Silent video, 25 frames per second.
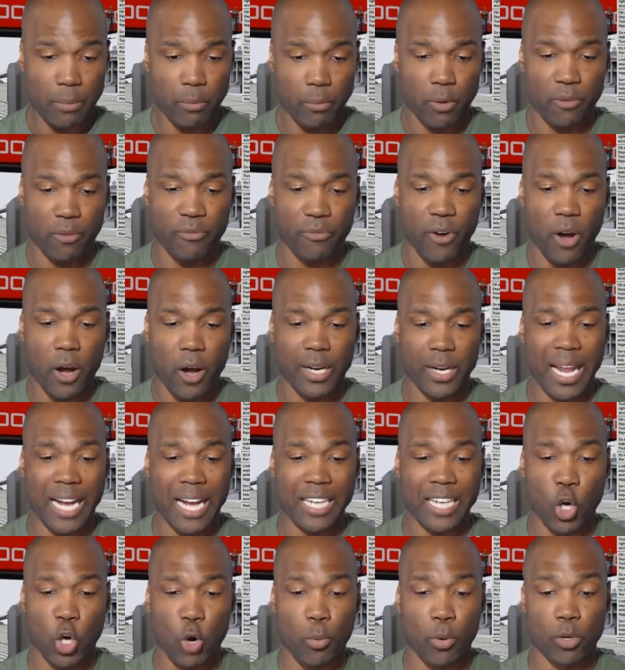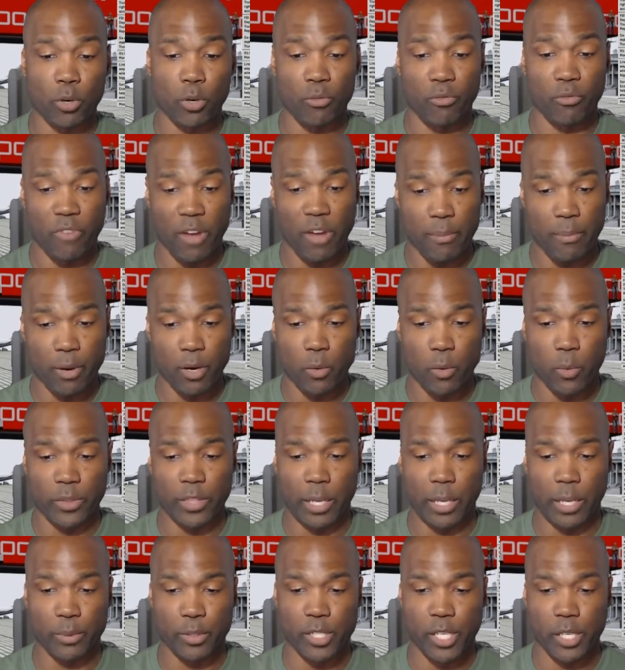will fall in October, November,
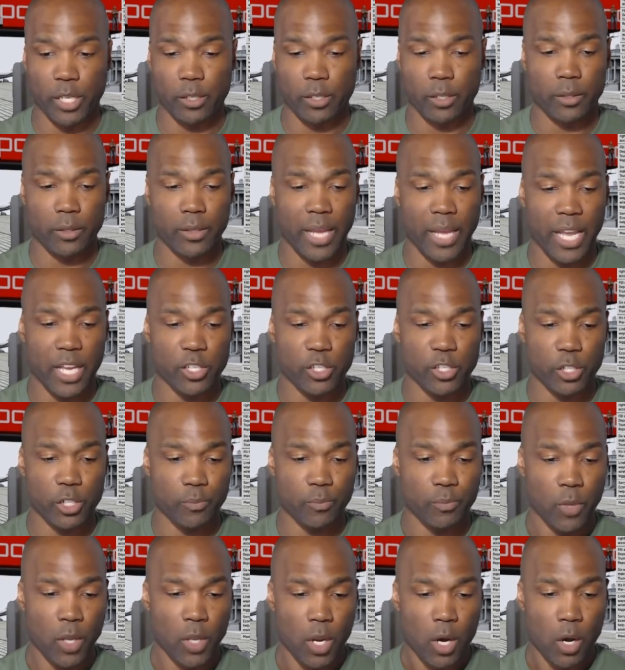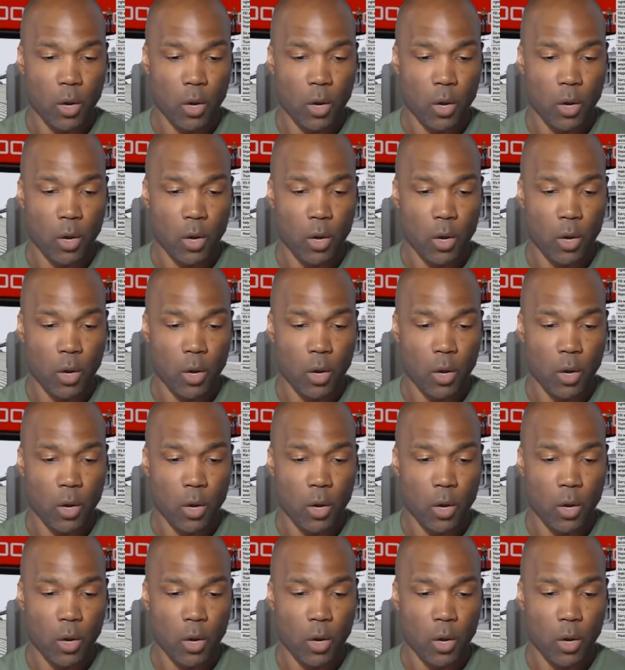with a particular danger